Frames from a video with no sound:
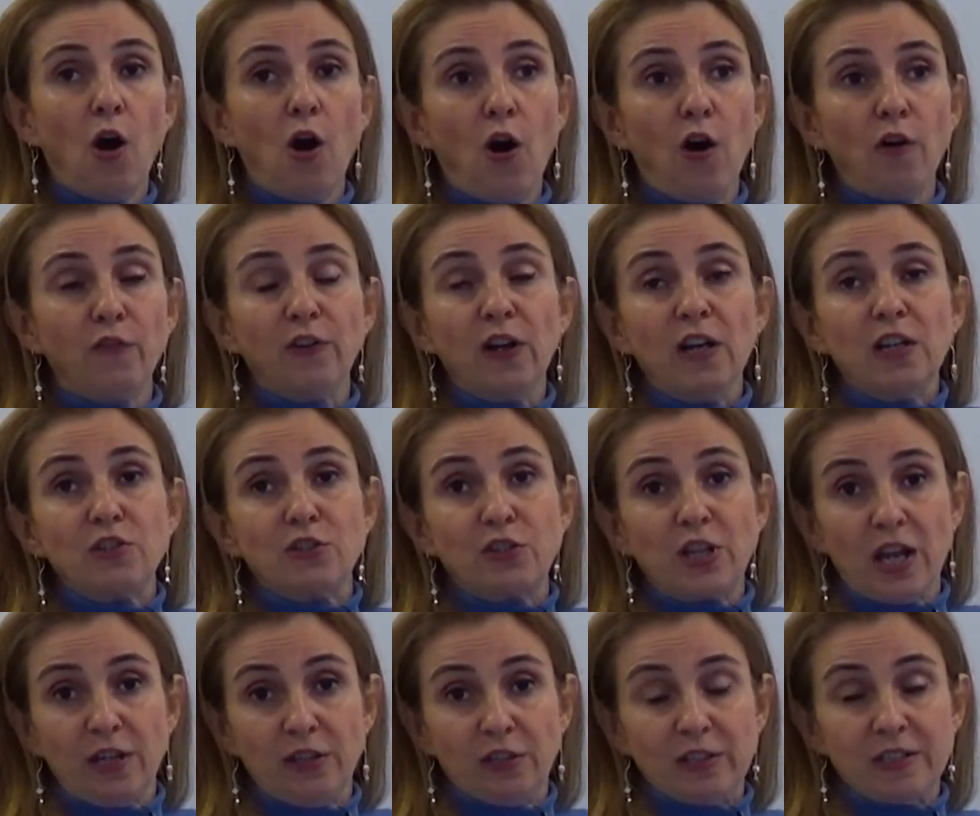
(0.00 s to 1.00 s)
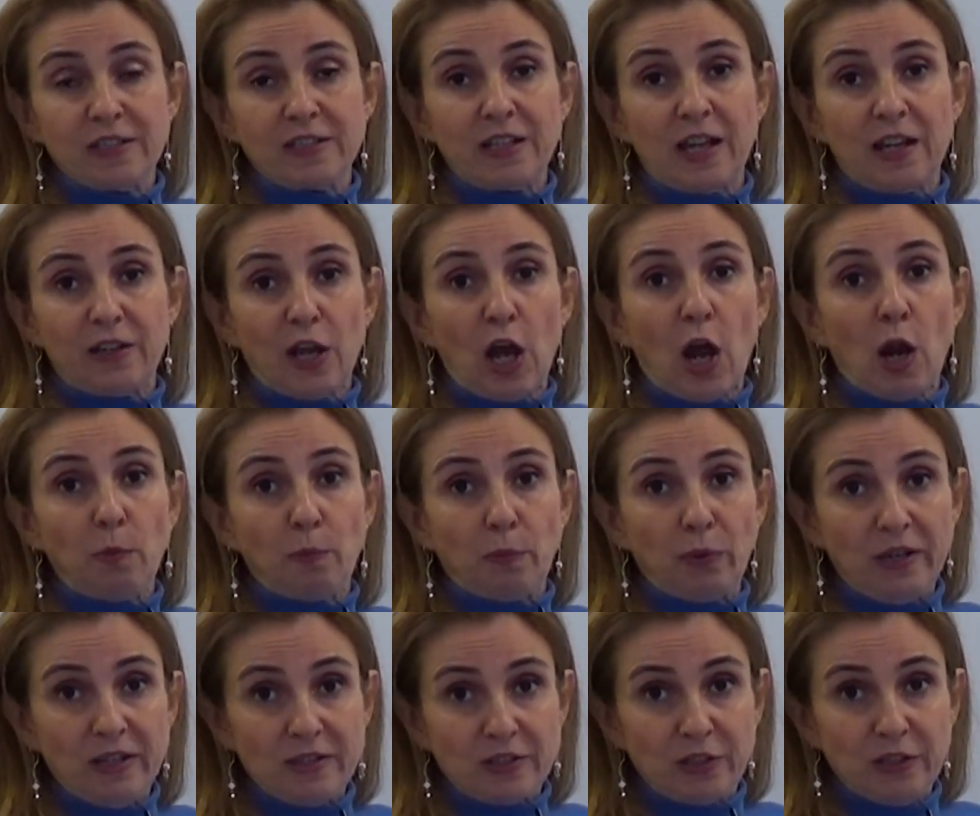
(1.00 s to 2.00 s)
of channels that are
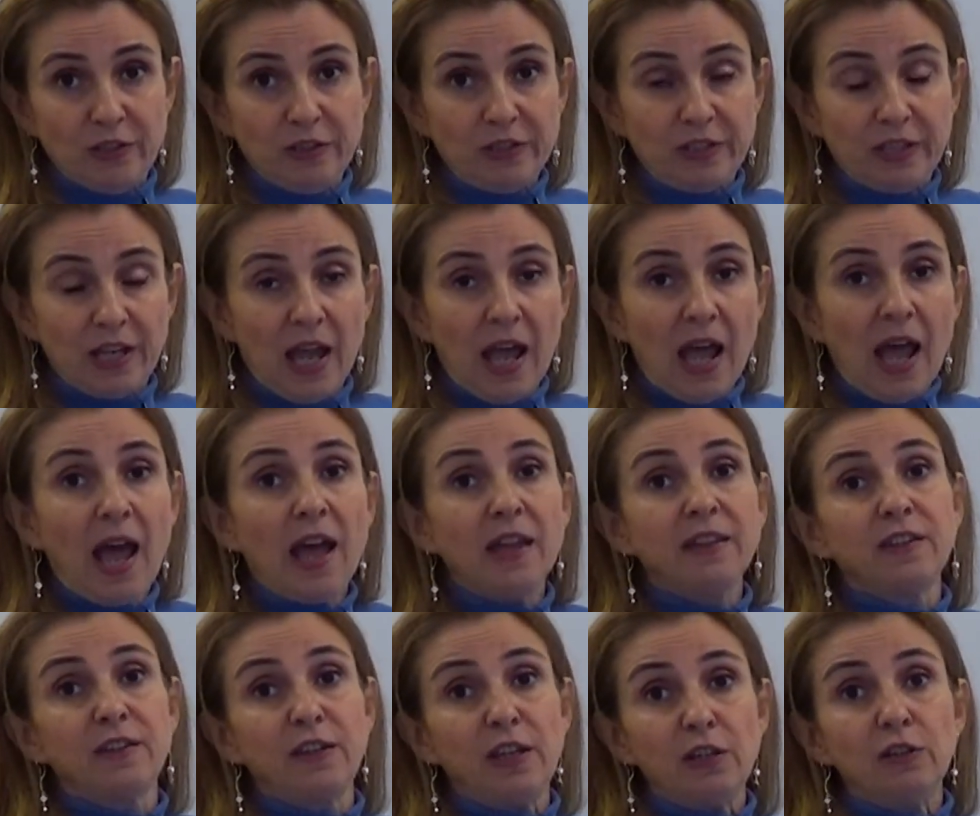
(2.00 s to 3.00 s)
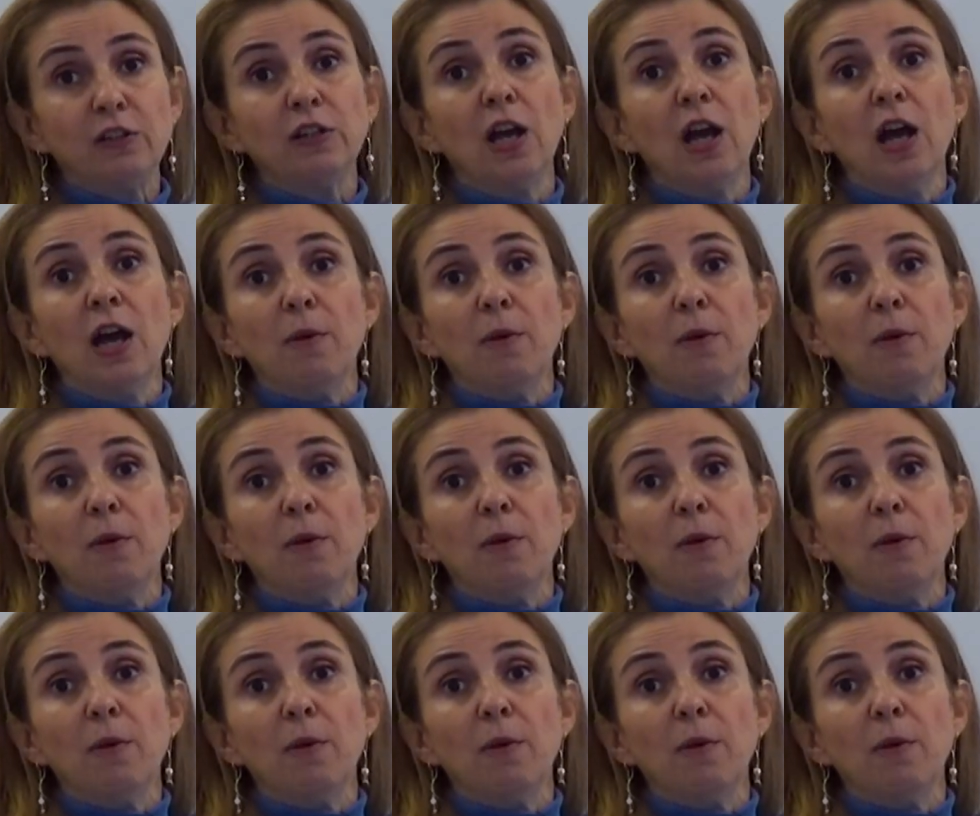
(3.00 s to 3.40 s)
present and their